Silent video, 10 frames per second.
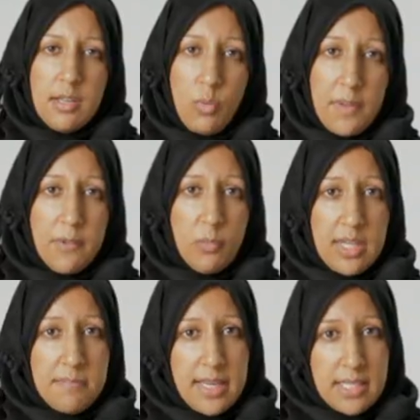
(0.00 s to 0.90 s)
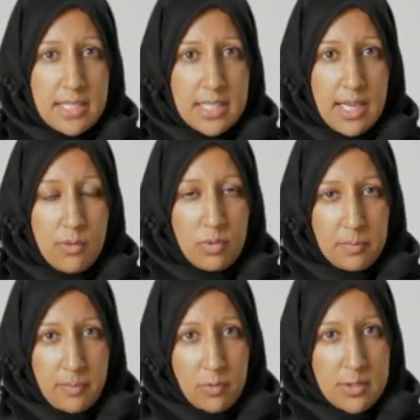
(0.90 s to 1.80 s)
The one that we make today
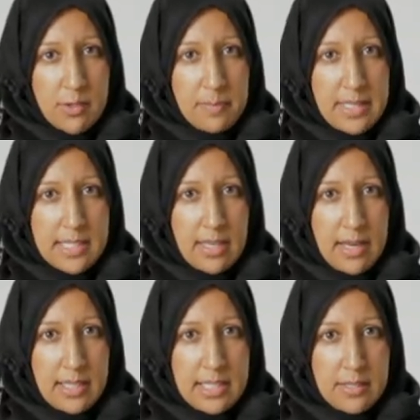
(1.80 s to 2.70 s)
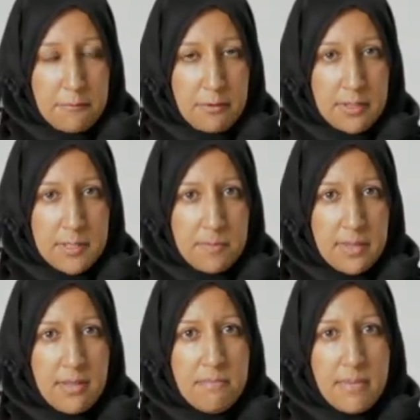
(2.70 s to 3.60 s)
will also be slightly different,
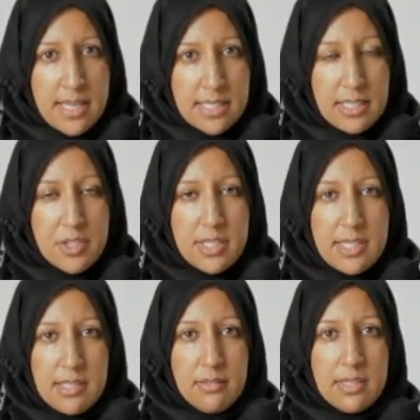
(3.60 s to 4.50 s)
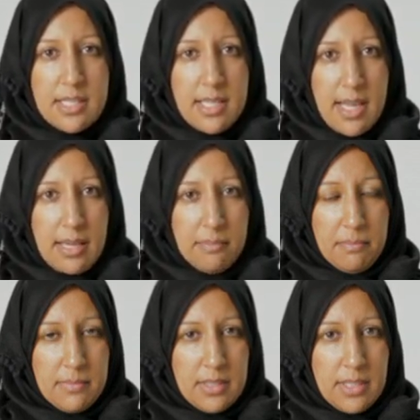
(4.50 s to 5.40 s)
but the message is still the
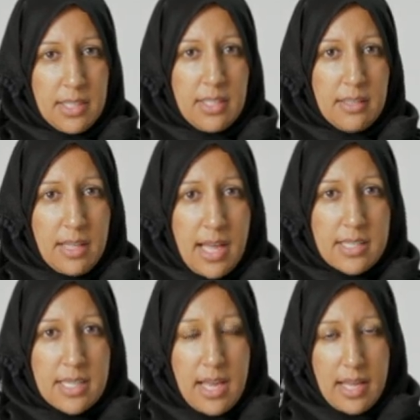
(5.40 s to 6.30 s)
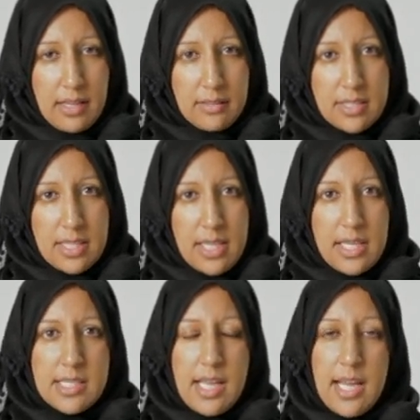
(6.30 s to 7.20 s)
same. That hand
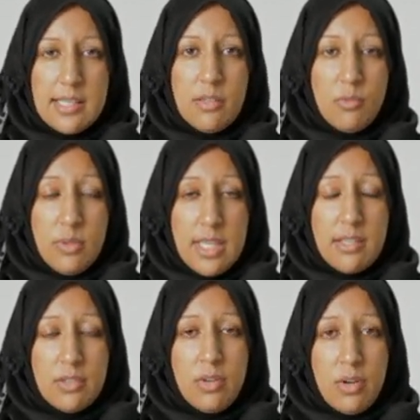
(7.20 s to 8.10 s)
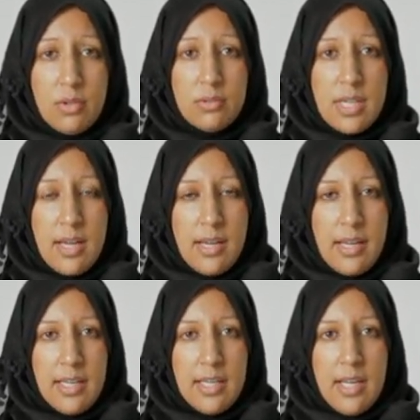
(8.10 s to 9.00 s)
is a hand that we can hold
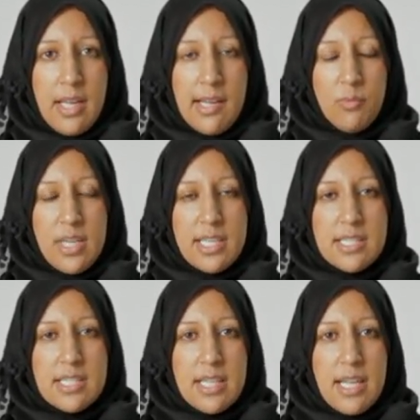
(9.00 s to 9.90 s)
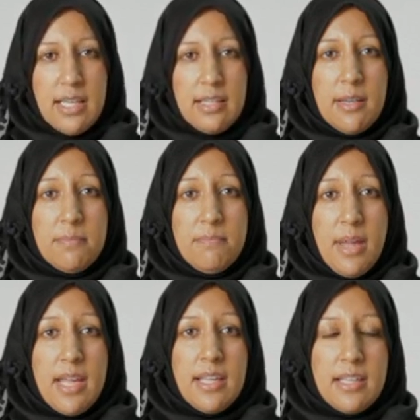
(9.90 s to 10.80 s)
high and we can say,
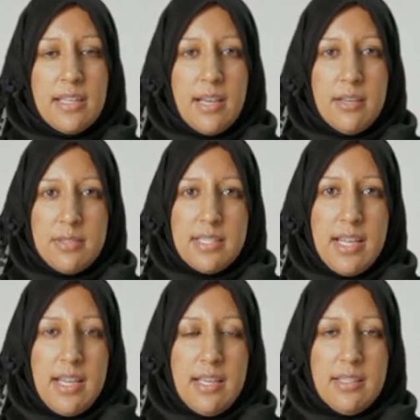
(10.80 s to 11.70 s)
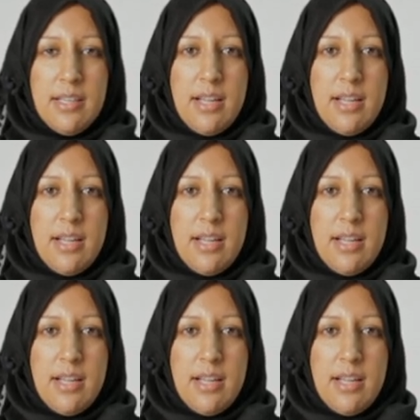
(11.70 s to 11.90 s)
Labbaik ya Hussain.